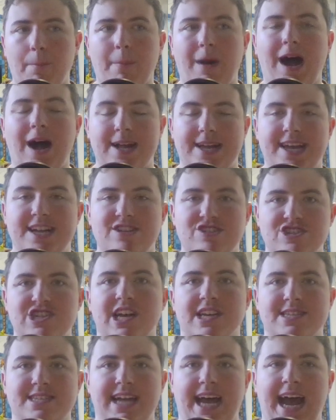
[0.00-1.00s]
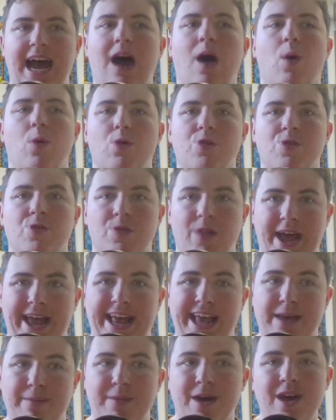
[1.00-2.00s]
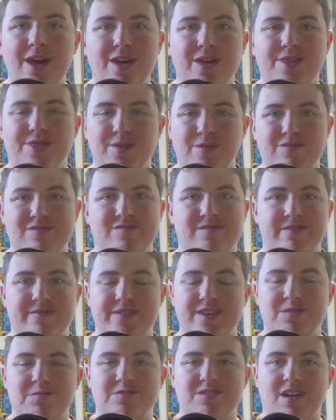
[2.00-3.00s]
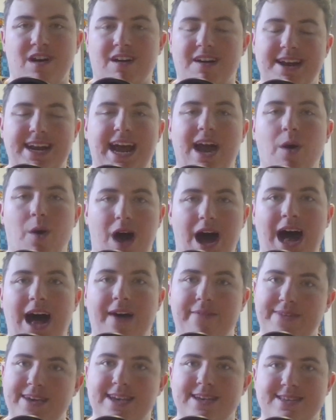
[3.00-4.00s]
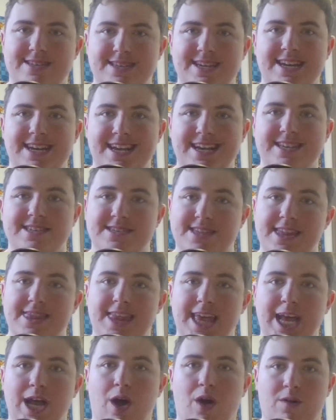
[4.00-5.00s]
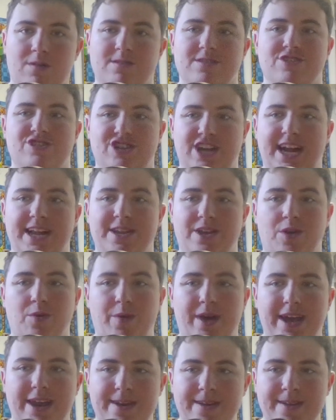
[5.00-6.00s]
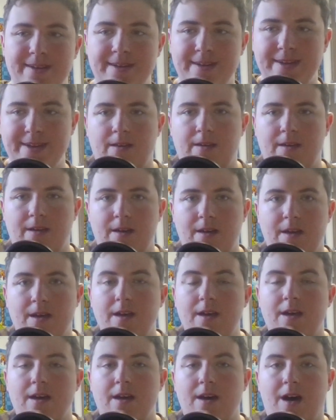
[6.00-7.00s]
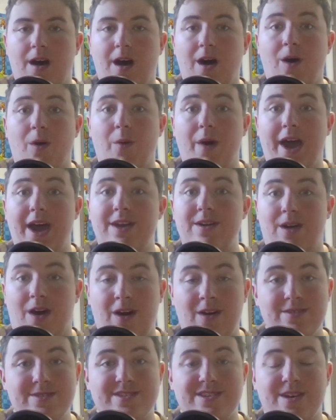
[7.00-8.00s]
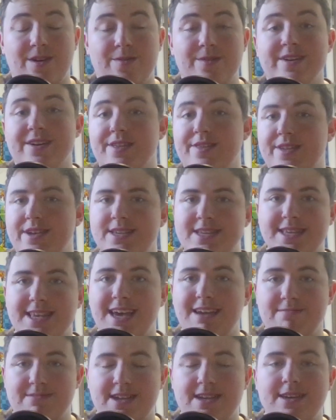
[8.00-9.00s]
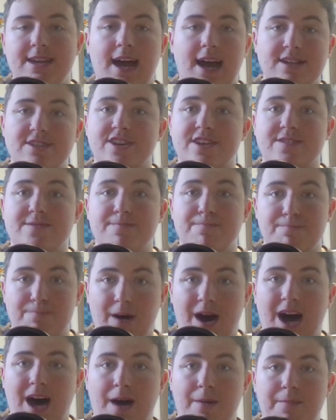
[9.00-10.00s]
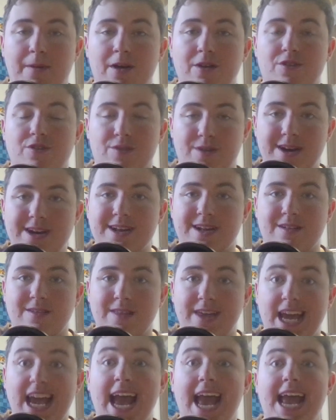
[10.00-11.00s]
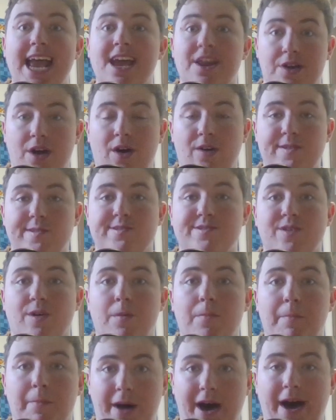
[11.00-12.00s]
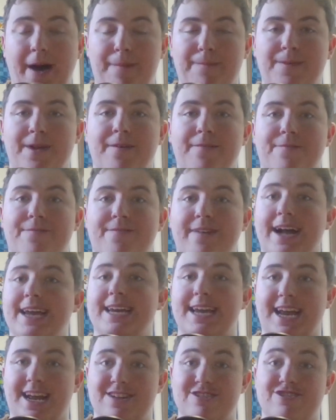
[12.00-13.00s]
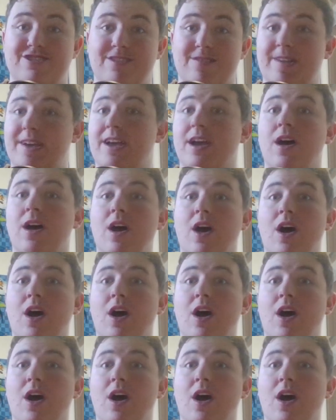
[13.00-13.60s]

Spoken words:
mocking just how lame those reviews are and how obvious it is that they aren't genuine. Oh, and also, this game did not just bomb critically, it also bombed financially.